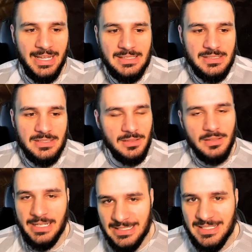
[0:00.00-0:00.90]
It's
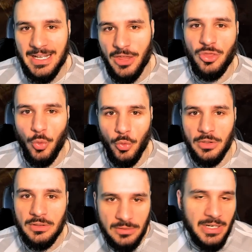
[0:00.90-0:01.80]
like a
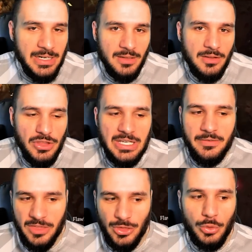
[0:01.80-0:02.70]
thorn, right? You think
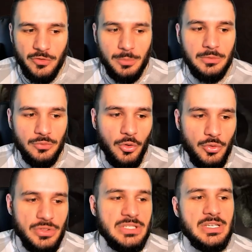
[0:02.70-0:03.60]
of a thorn from a
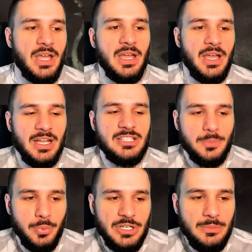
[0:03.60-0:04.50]
rose. It's
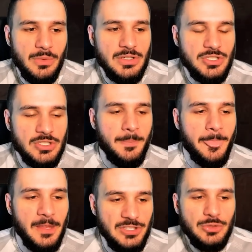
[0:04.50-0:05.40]
pretty much
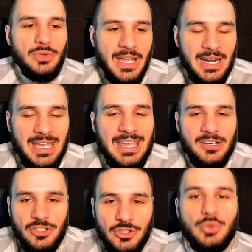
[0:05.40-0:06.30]
you get
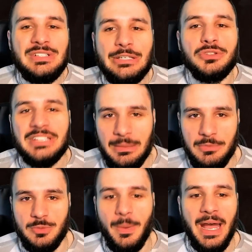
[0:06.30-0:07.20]
hit, you deal
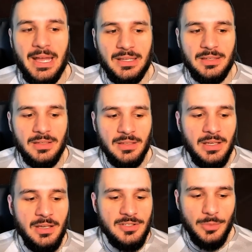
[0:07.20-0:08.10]
damage back.
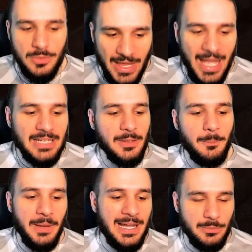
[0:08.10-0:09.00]
So that
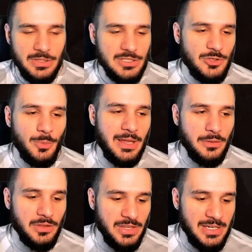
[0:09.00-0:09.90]
combined with so many
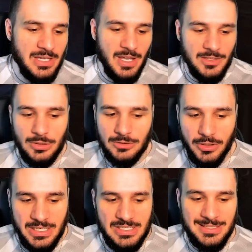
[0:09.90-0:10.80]
other things, you can
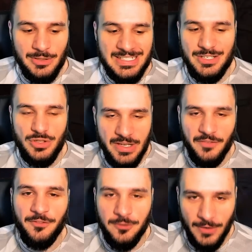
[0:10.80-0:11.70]
look at his skills. He's
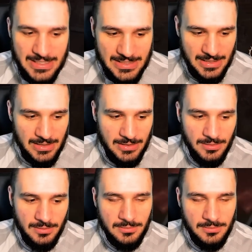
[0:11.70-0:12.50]
using Frenzy,